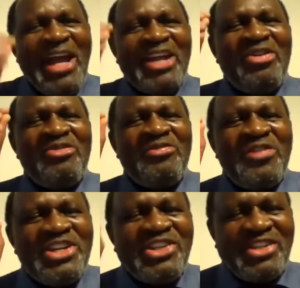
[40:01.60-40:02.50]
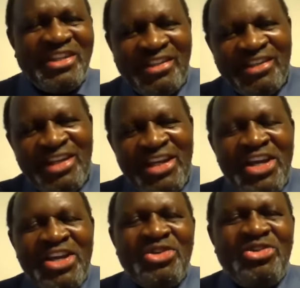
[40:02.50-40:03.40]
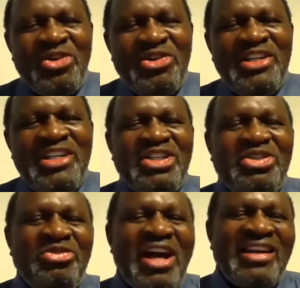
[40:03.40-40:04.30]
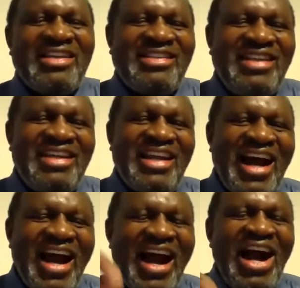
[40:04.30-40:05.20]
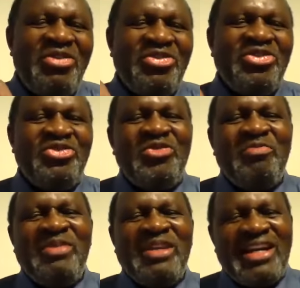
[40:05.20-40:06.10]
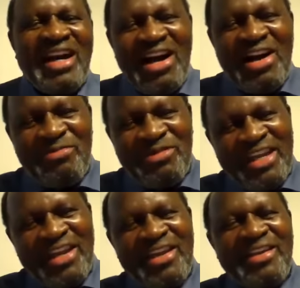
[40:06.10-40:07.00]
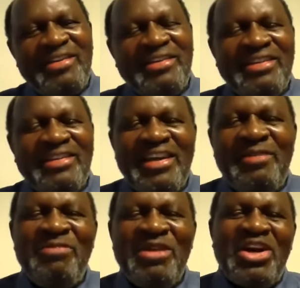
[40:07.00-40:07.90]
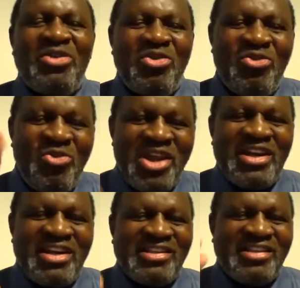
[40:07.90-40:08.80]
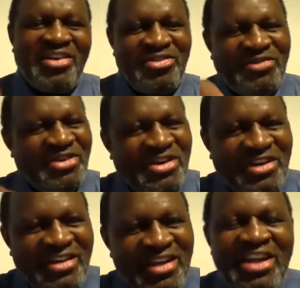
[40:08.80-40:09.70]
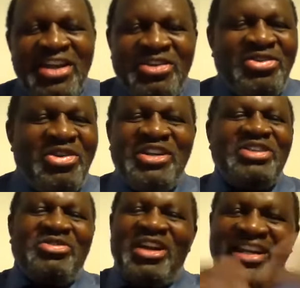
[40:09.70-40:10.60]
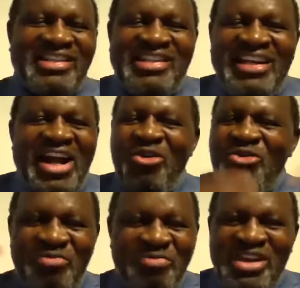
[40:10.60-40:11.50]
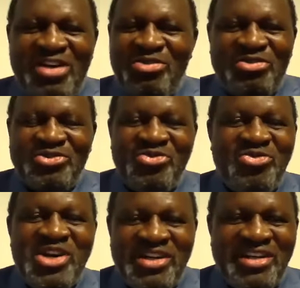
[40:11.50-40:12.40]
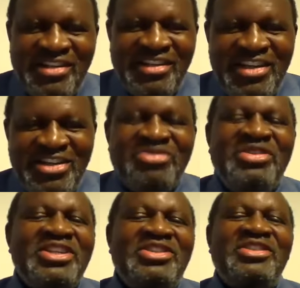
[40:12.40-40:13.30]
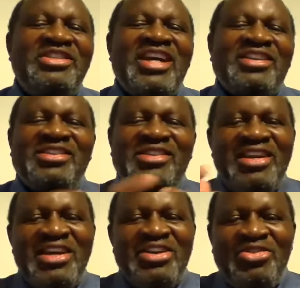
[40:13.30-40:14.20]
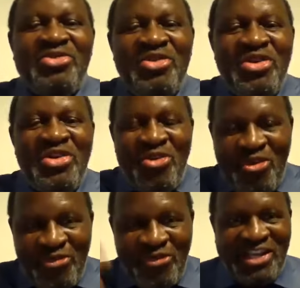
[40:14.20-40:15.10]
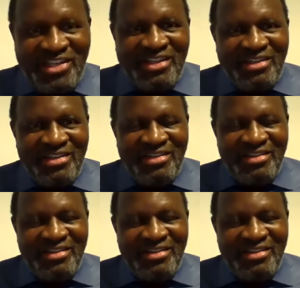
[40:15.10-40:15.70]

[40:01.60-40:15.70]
By confession, you don't need to understand how you become a miracle worker, son of God. You don't need to understand how miracles work. You need just to confess it.